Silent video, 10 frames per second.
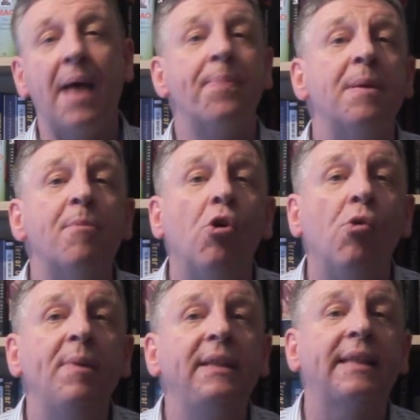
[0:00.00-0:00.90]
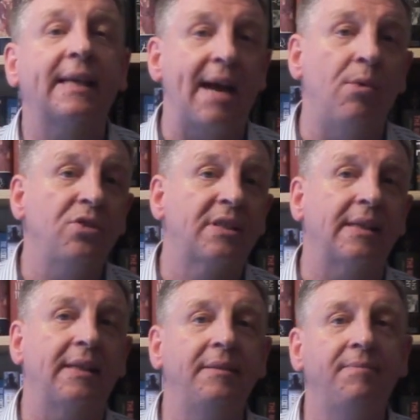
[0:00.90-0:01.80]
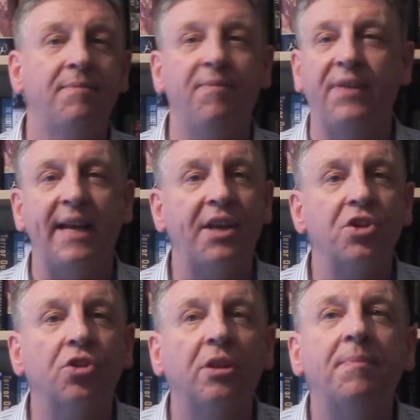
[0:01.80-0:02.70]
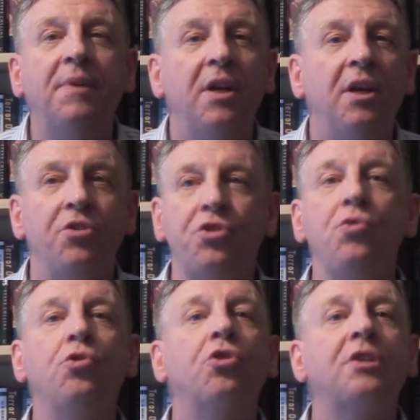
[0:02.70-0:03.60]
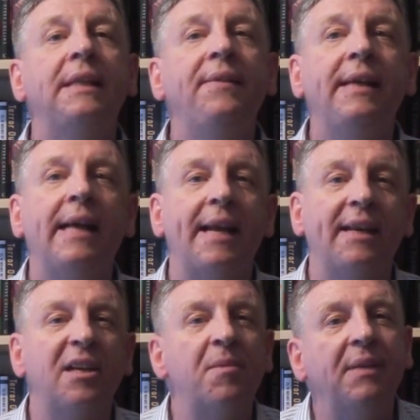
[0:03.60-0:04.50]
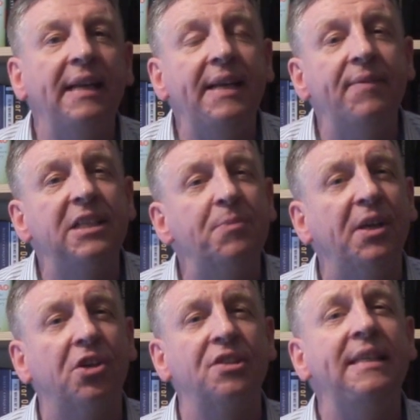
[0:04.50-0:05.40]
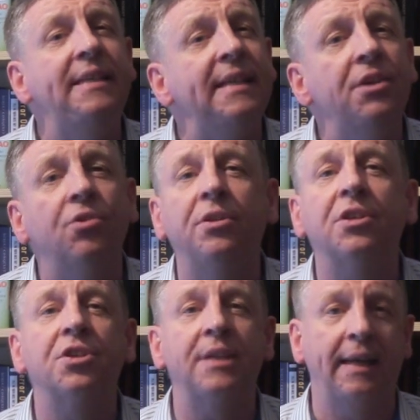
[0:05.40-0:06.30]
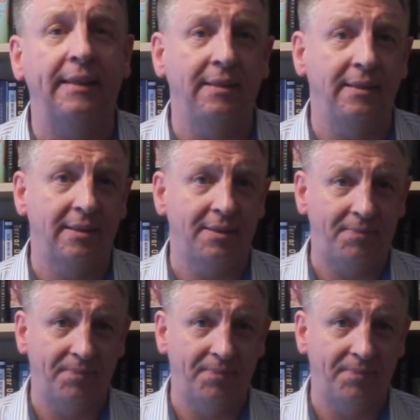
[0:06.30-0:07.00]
at the moment, the council and various other do-gooders in the area are believing it's because they didn't understand.